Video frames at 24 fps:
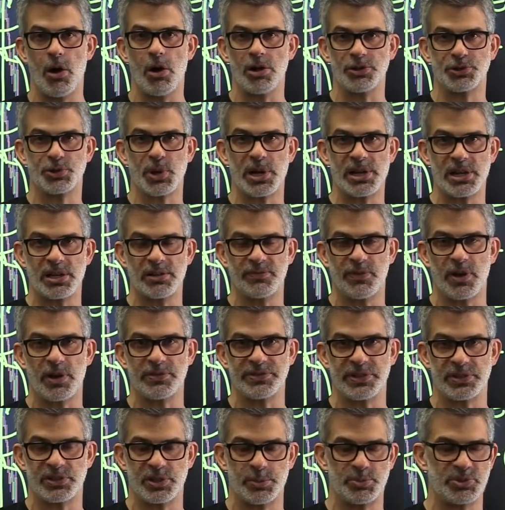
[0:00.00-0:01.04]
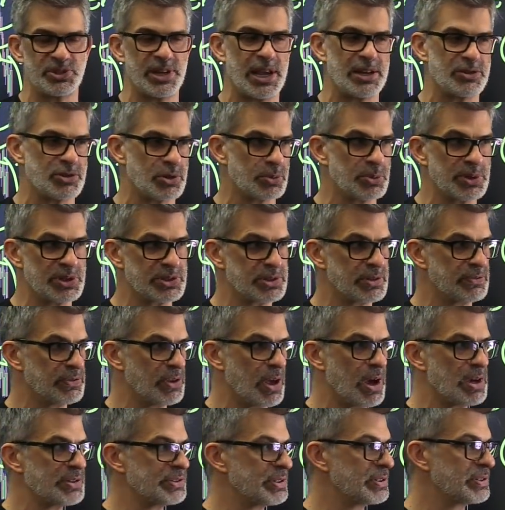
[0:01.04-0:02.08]
All trading involves a substantial risk of
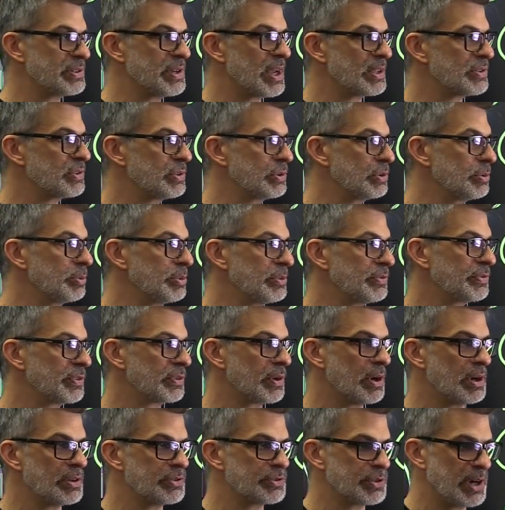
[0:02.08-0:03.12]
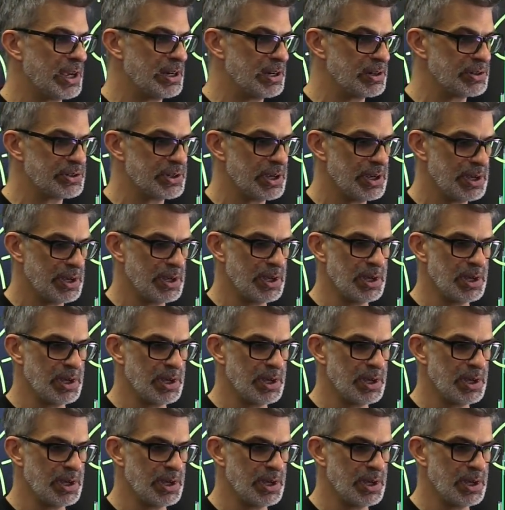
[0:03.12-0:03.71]
loss. It's not suitable for all traders.